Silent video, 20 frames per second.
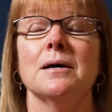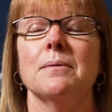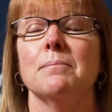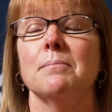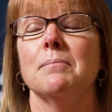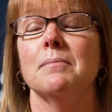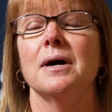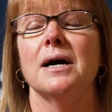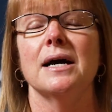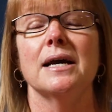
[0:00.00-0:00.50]

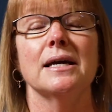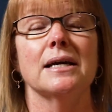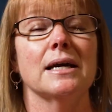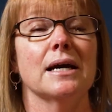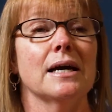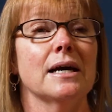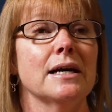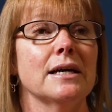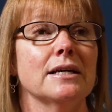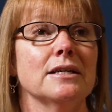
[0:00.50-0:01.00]
My
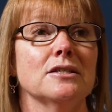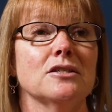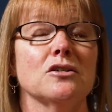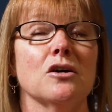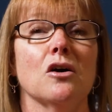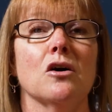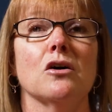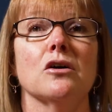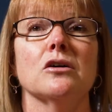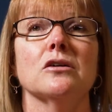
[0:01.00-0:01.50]
guys
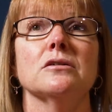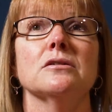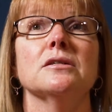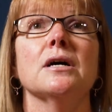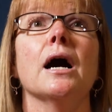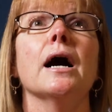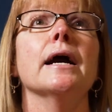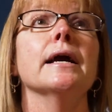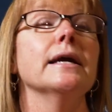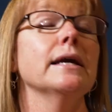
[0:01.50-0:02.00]
are
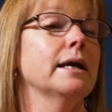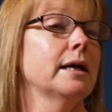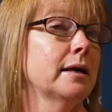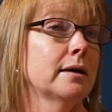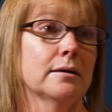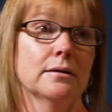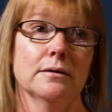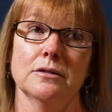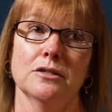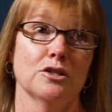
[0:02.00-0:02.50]

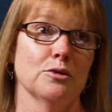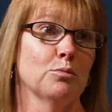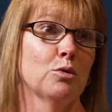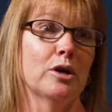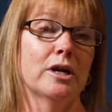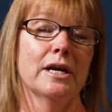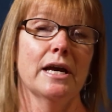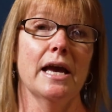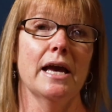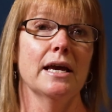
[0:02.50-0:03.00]
dying to
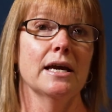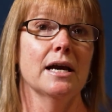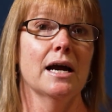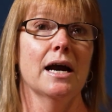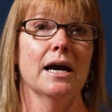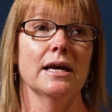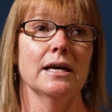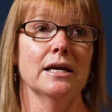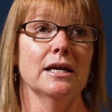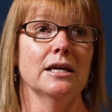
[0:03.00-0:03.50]
bring A
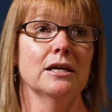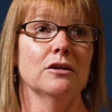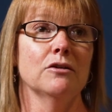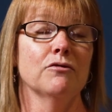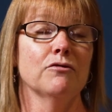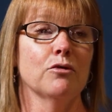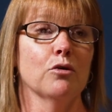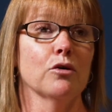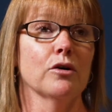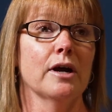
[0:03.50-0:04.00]
I
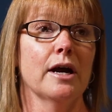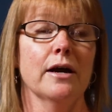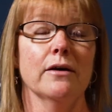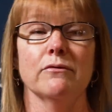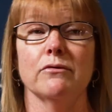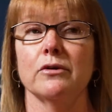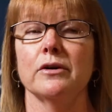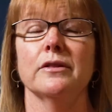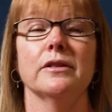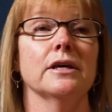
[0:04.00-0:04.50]
in for
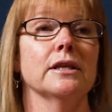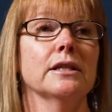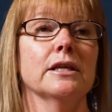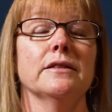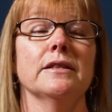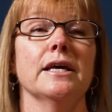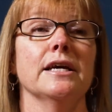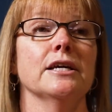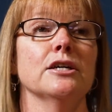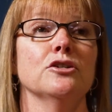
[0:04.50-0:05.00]
everything
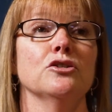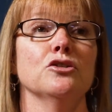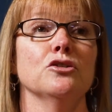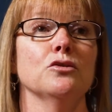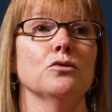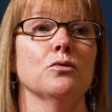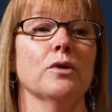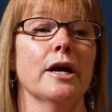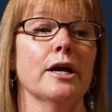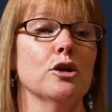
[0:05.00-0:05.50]
that they can
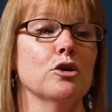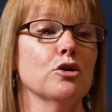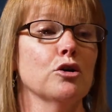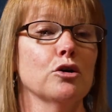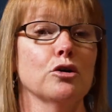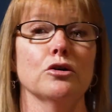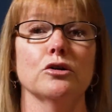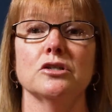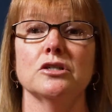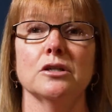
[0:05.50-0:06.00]
do, right?
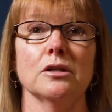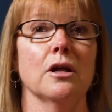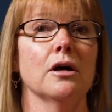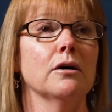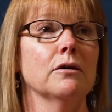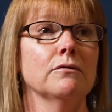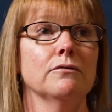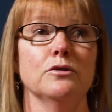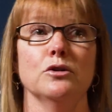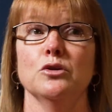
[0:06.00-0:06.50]
Nerds
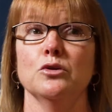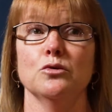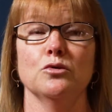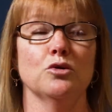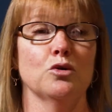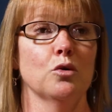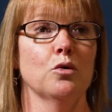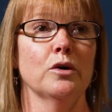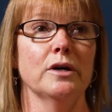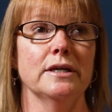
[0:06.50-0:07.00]
love new
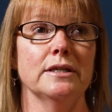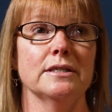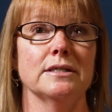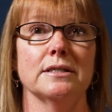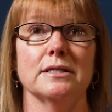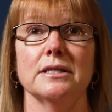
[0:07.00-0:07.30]
toys.